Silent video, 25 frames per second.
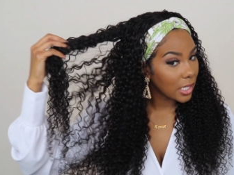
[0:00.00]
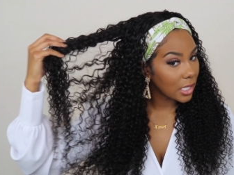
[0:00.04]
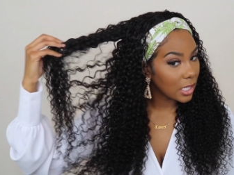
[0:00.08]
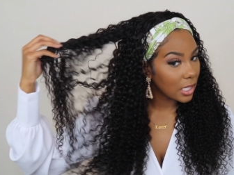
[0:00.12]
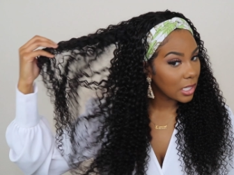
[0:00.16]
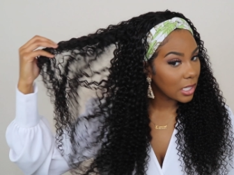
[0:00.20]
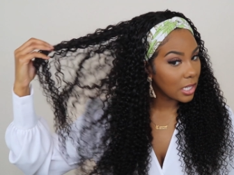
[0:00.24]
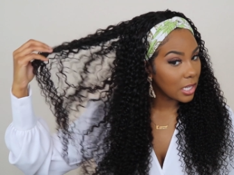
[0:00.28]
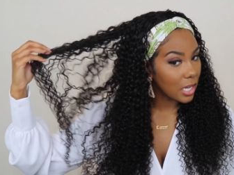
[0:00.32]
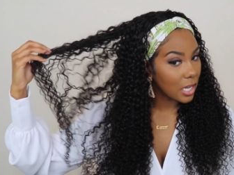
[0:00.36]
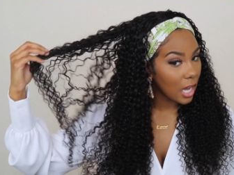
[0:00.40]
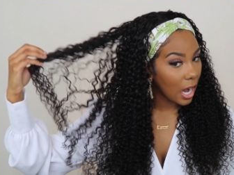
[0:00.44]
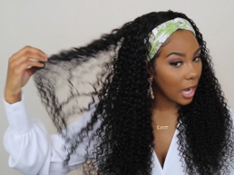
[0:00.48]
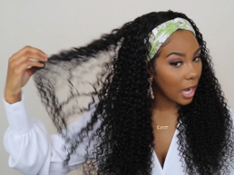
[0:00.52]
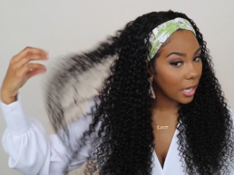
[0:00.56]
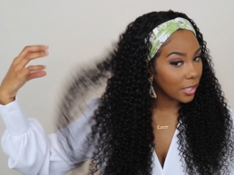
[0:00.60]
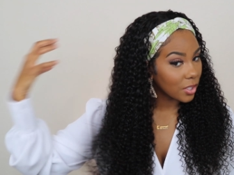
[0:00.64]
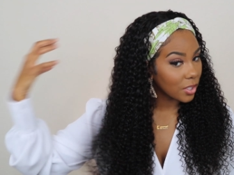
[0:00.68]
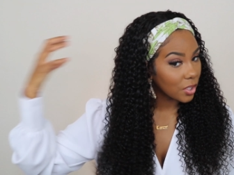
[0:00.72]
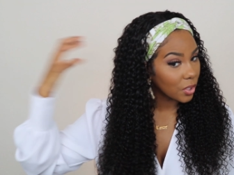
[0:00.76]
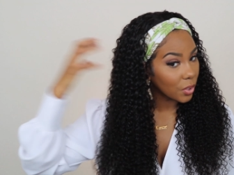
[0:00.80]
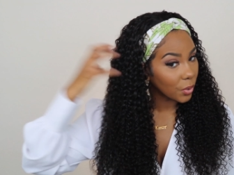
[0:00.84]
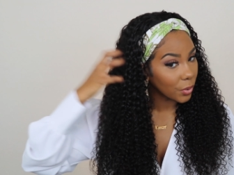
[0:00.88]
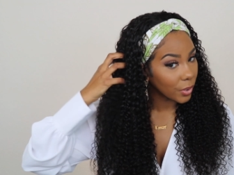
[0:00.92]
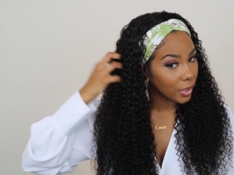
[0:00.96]
did not
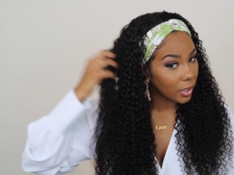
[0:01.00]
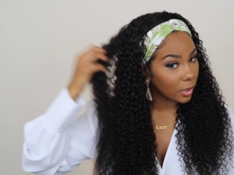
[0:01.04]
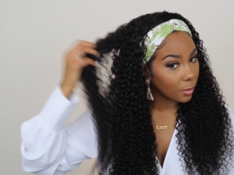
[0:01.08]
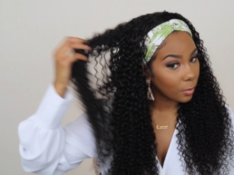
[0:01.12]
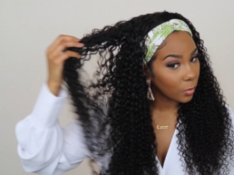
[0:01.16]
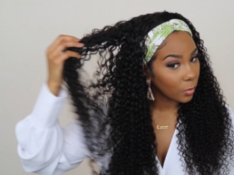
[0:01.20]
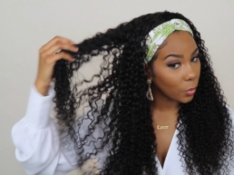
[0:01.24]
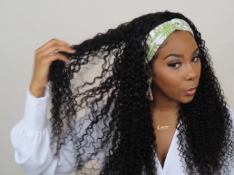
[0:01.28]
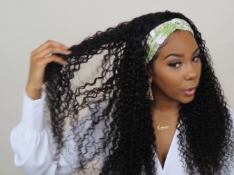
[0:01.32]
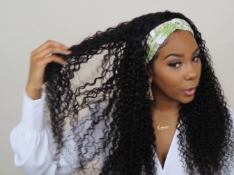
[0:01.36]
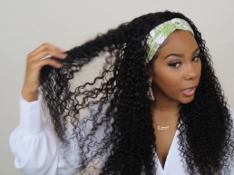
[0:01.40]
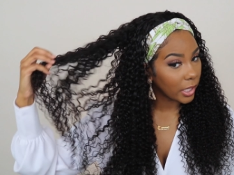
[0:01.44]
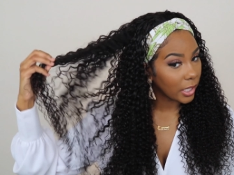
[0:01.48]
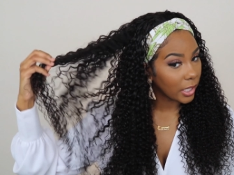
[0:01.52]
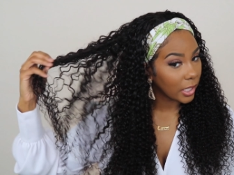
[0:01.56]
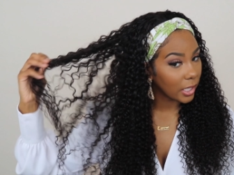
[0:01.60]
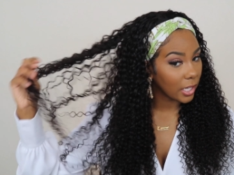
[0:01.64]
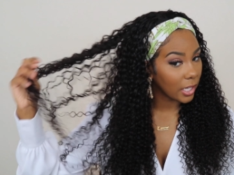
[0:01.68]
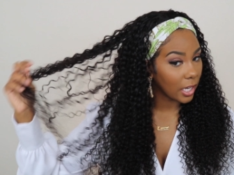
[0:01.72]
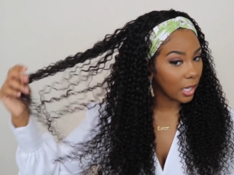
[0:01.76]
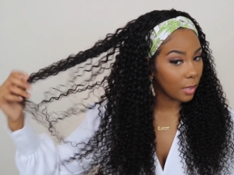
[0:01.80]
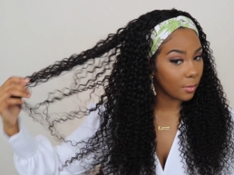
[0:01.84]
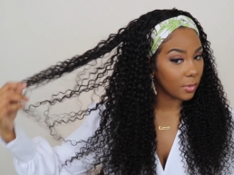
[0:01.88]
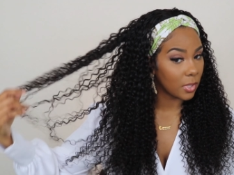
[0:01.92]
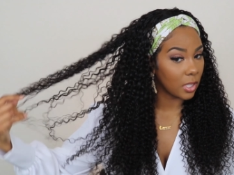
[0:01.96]
scrimp when it
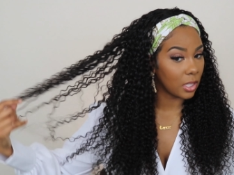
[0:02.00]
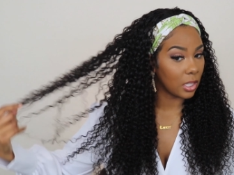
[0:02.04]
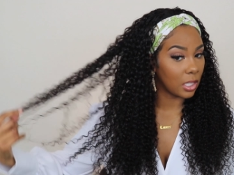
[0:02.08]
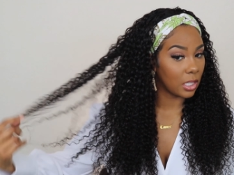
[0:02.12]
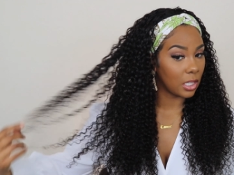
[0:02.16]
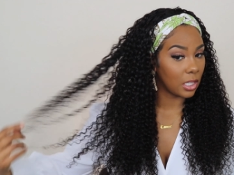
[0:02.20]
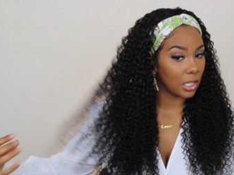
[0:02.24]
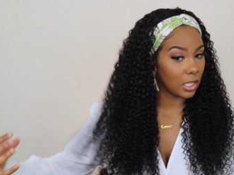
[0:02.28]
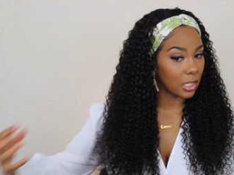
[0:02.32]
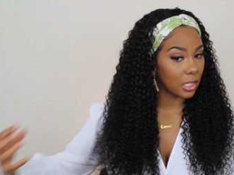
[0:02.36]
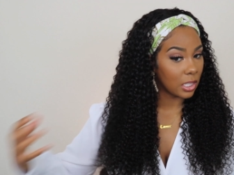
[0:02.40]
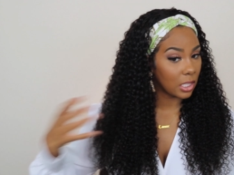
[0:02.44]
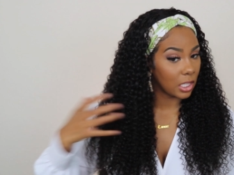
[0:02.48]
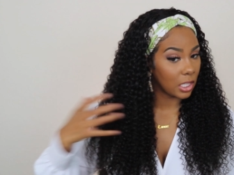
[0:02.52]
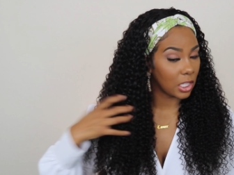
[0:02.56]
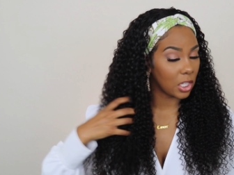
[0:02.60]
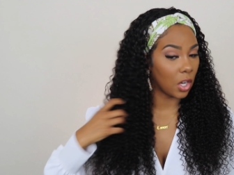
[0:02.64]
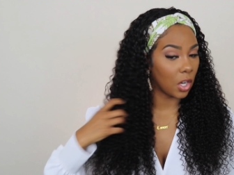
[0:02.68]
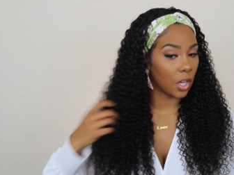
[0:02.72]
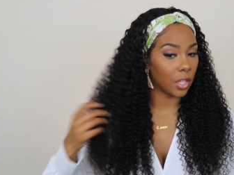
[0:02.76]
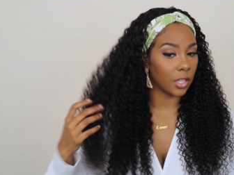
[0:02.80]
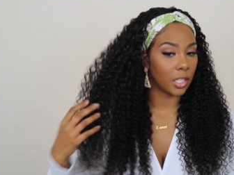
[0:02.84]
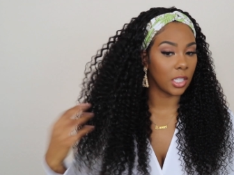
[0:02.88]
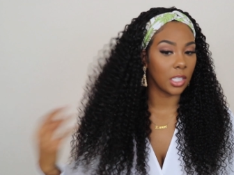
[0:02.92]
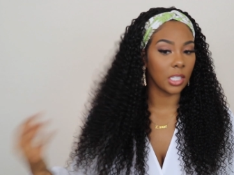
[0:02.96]
came to the density
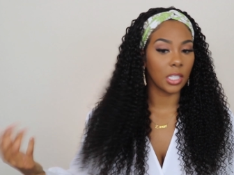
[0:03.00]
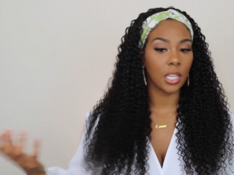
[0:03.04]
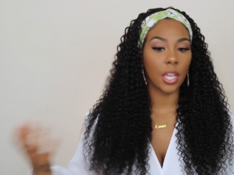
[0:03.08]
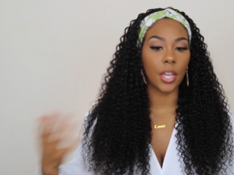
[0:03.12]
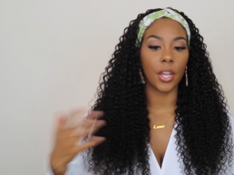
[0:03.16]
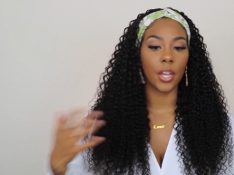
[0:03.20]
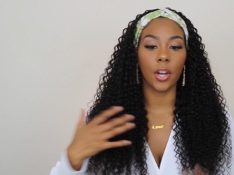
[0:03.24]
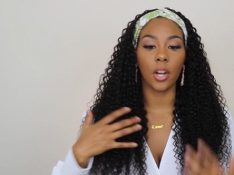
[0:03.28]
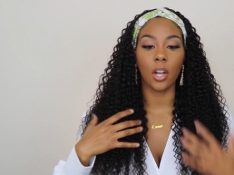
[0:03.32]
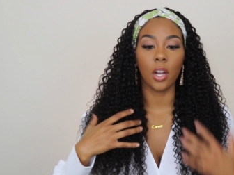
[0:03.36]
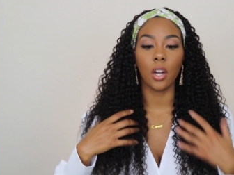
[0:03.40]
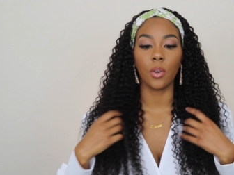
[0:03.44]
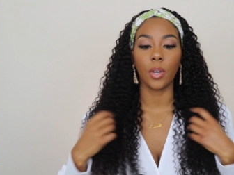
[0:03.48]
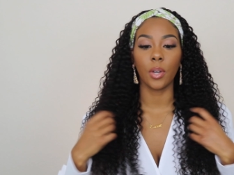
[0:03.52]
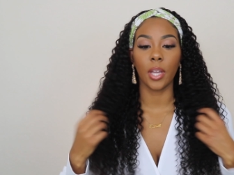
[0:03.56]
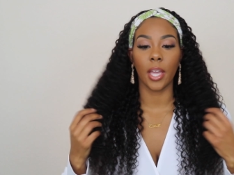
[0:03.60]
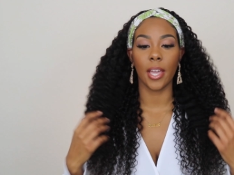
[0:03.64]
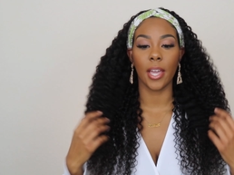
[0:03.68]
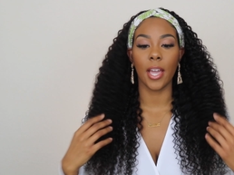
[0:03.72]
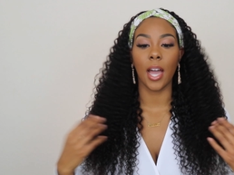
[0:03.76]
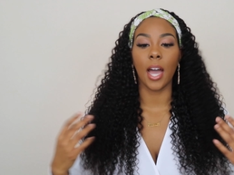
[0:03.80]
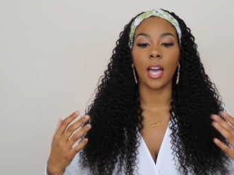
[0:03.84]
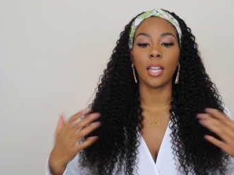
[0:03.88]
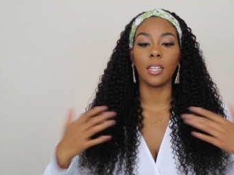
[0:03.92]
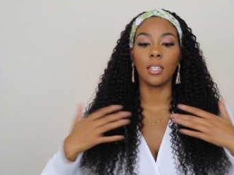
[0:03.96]
on this hair,
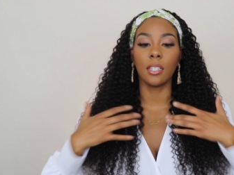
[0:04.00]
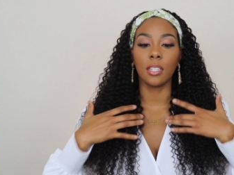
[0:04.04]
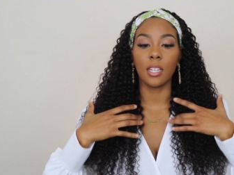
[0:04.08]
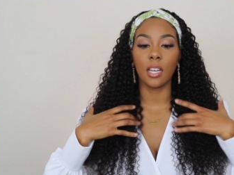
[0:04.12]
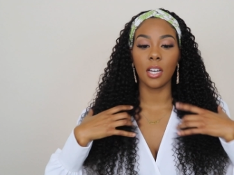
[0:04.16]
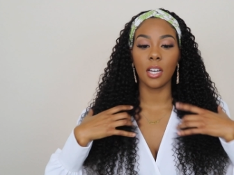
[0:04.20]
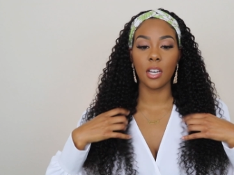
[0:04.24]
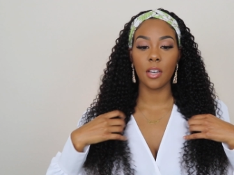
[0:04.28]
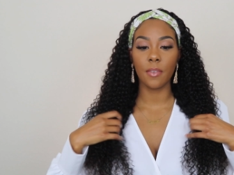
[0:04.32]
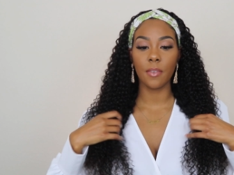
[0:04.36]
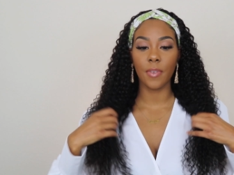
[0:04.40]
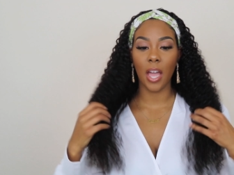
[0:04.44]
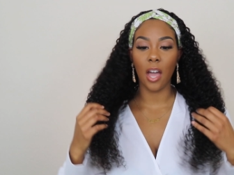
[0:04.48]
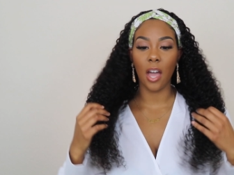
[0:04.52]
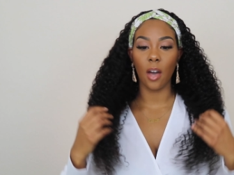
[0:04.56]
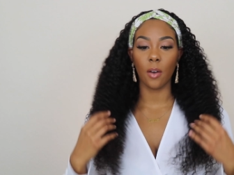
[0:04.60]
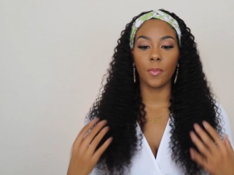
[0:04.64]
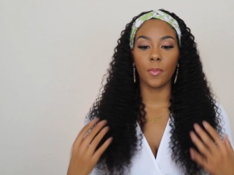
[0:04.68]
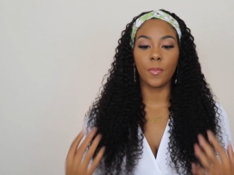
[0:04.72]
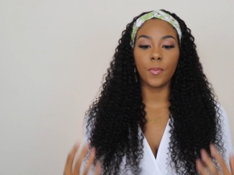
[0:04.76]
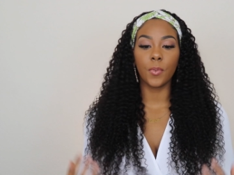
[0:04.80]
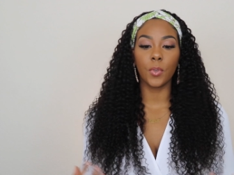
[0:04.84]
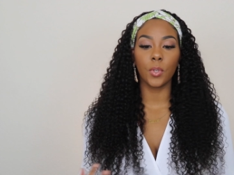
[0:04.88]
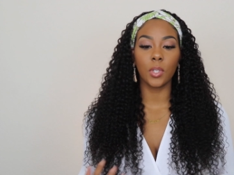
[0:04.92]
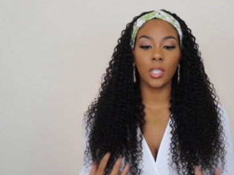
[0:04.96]
okay? I love how
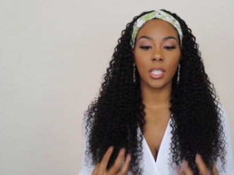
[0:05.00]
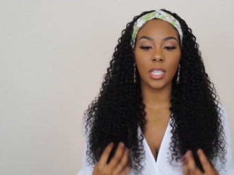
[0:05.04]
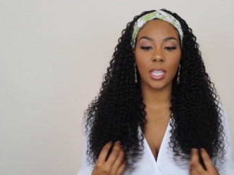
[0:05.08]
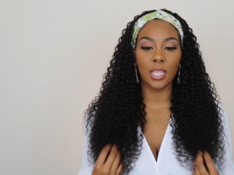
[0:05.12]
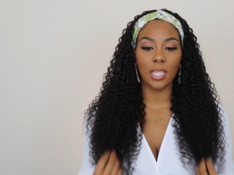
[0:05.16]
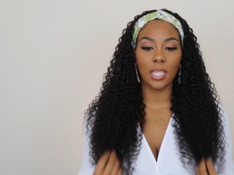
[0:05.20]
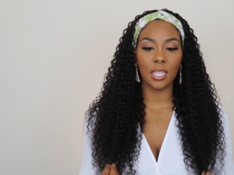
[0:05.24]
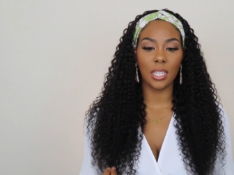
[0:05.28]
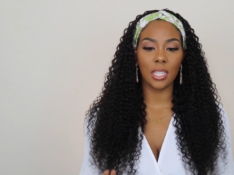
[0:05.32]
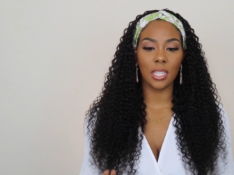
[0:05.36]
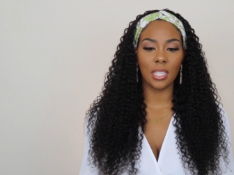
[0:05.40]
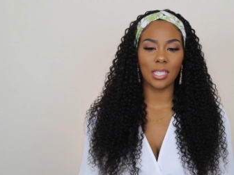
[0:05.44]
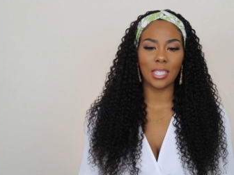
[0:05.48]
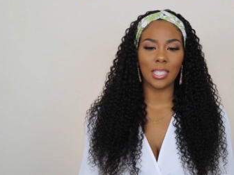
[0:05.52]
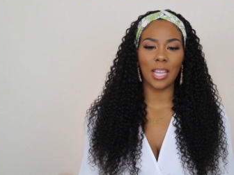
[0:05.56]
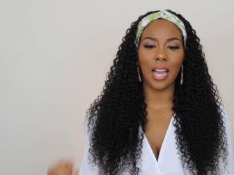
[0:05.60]
full it is.